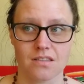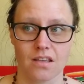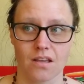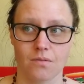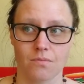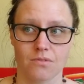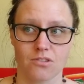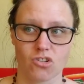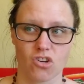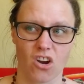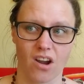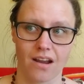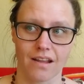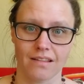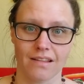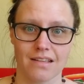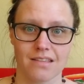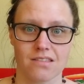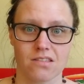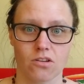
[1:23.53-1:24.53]
Scrying
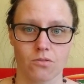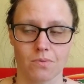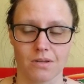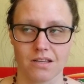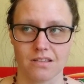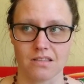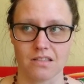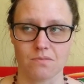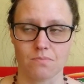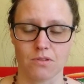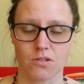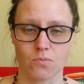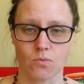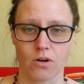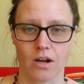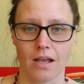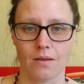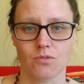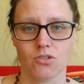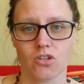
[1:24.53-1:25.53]
less so because it's much
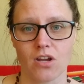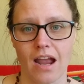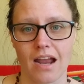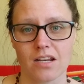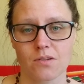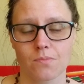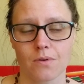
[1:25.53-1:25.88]
more abstract.